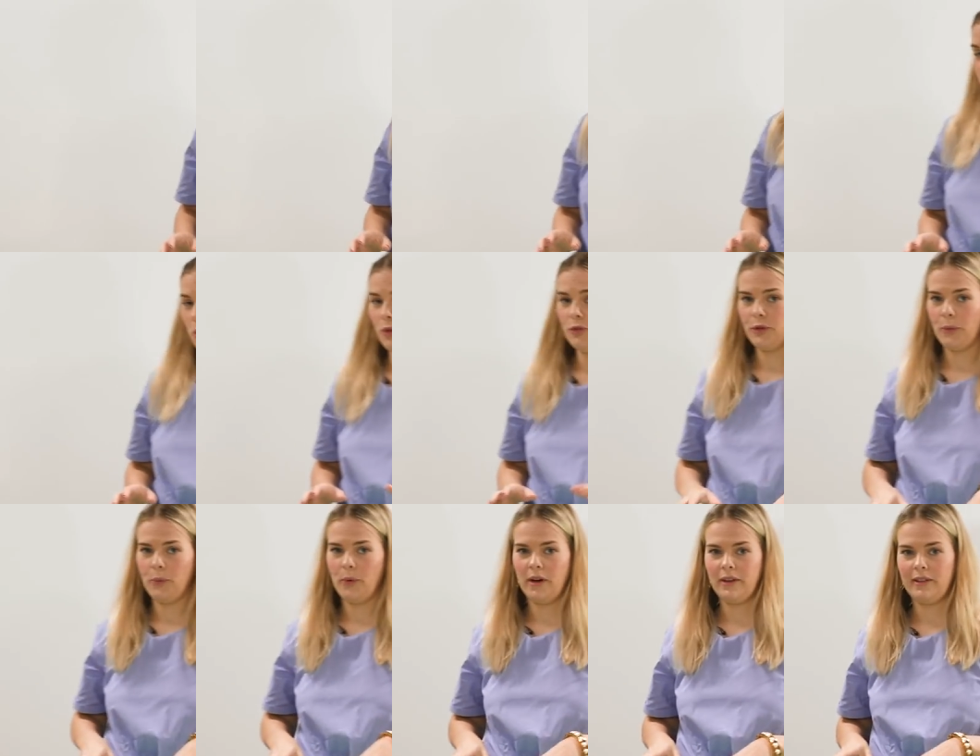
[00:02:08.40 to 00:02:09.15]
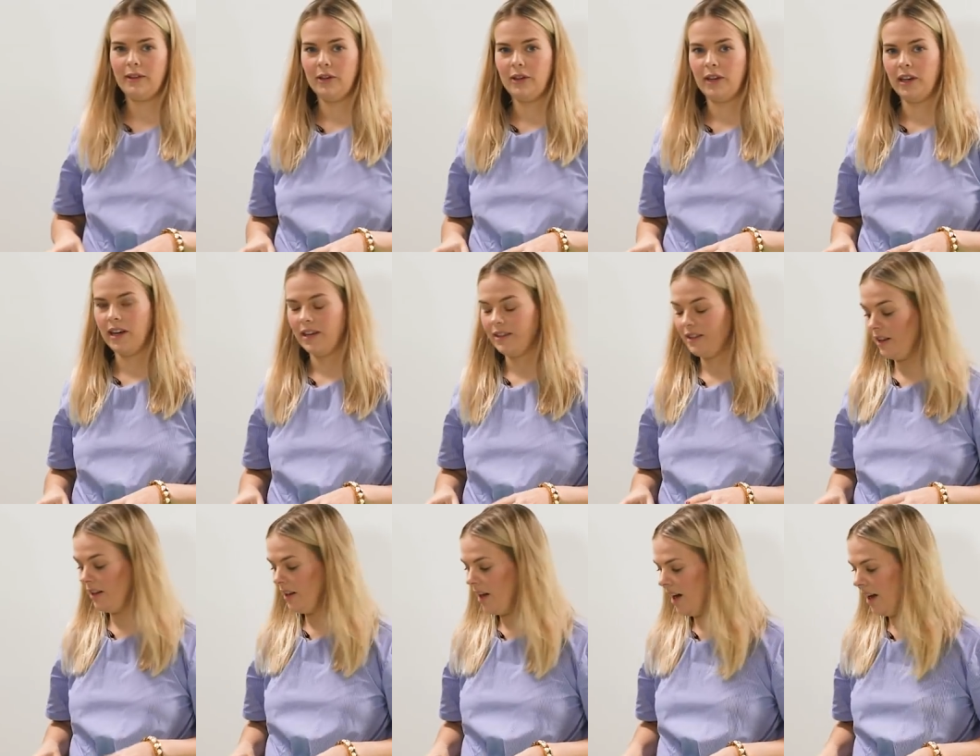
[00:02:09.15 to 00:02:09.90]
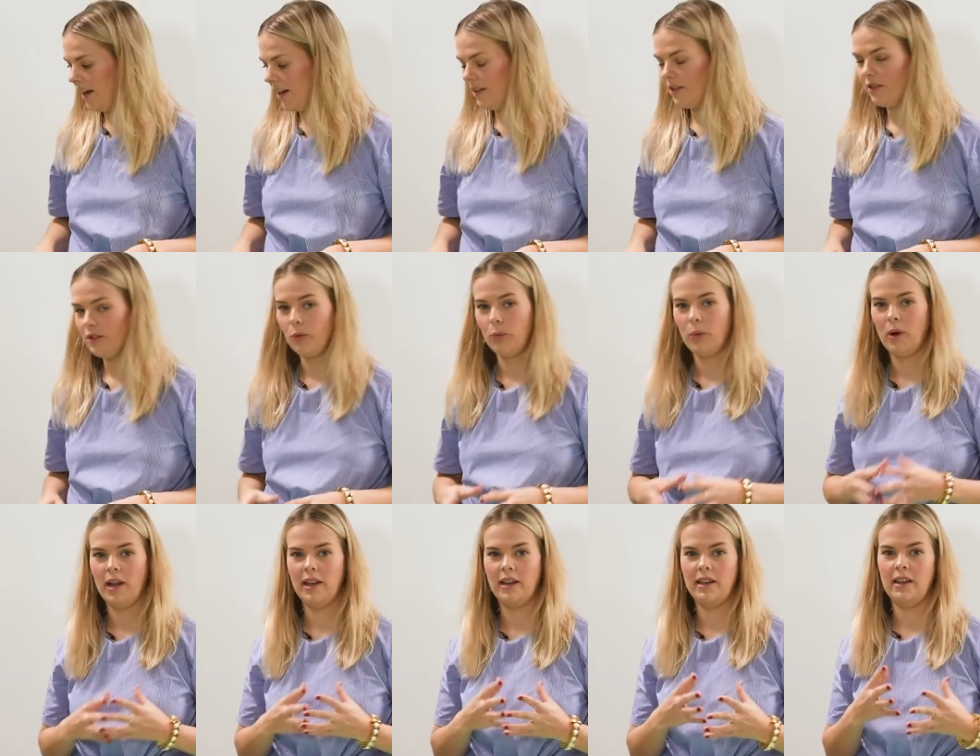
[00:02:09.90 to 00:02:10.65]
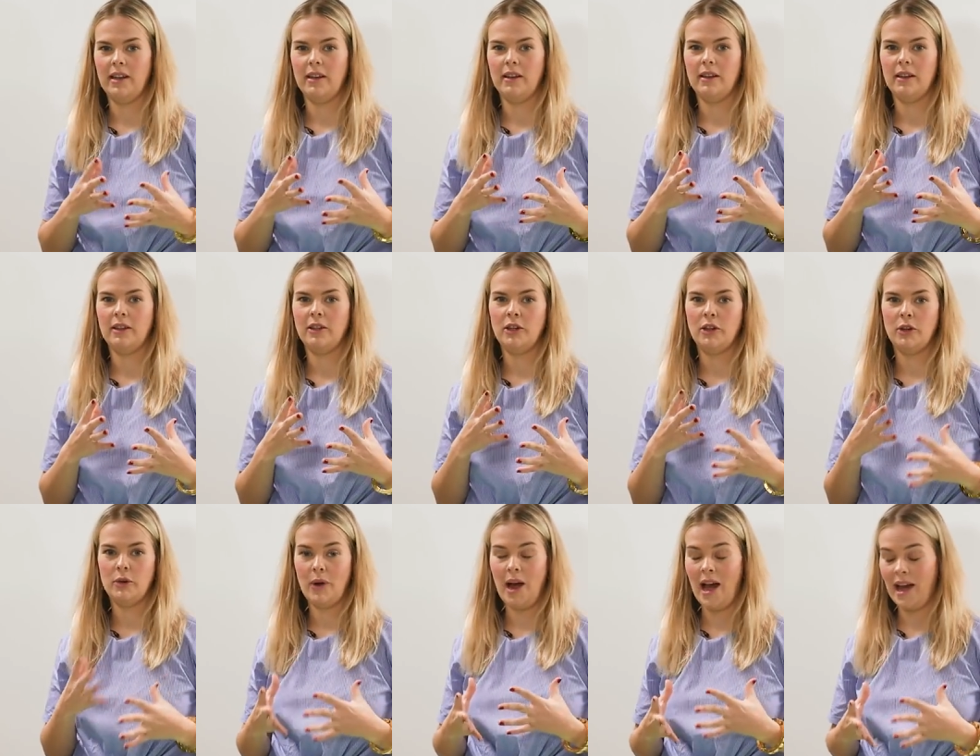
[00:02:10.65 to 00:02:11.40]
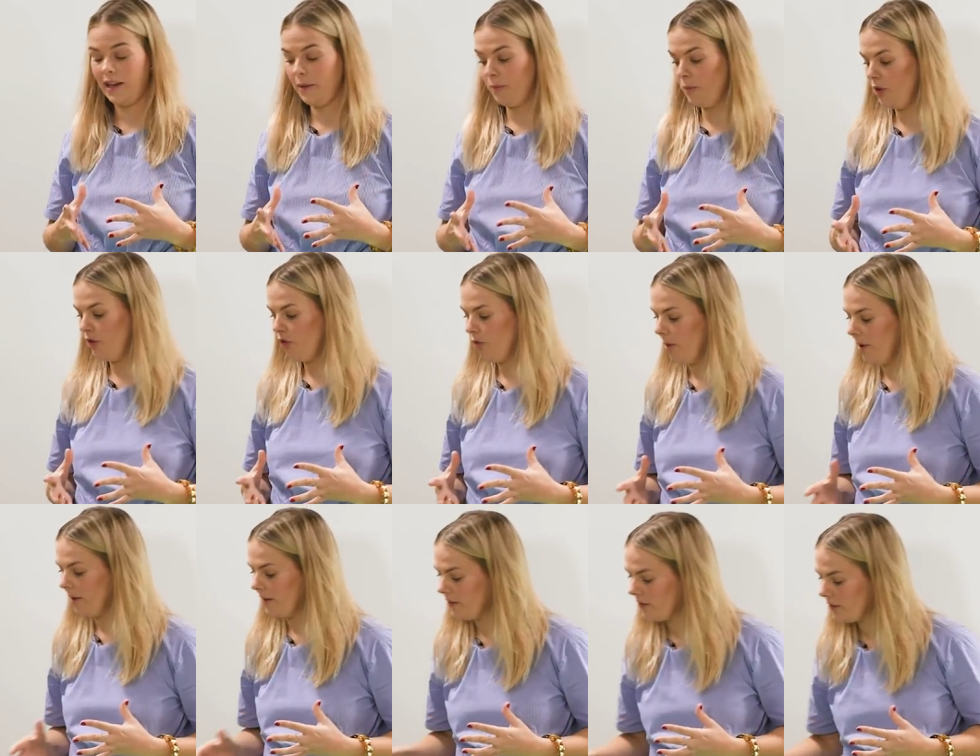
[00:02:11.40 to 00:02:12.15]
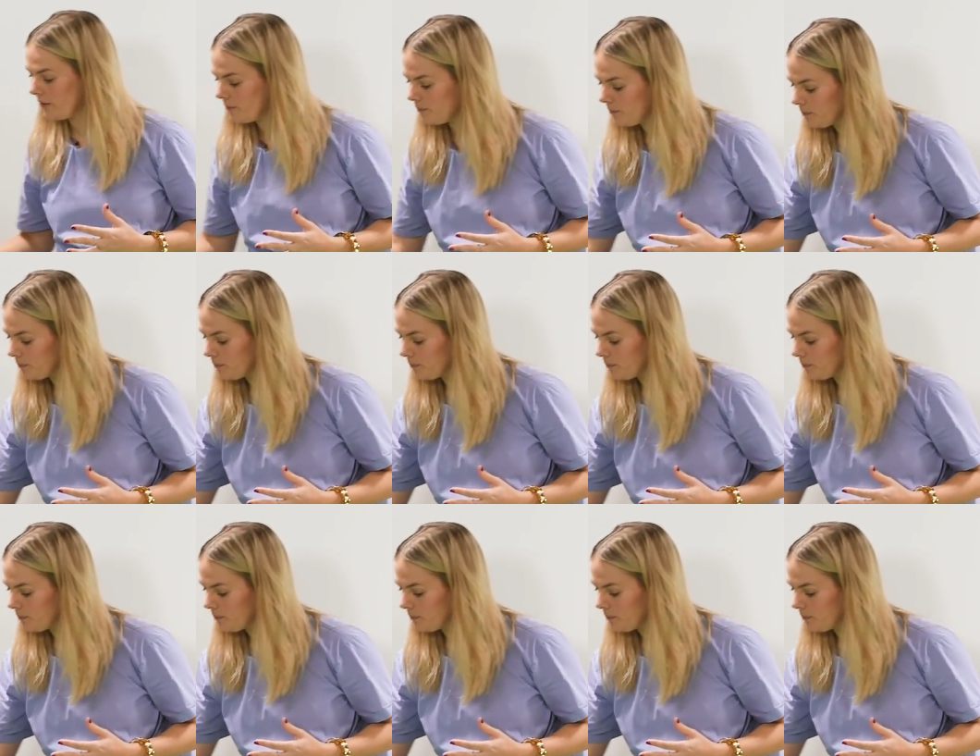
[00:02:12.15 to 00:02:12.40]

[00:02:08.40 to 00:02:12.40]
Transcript: It's also worth looking at the light when you add the movement.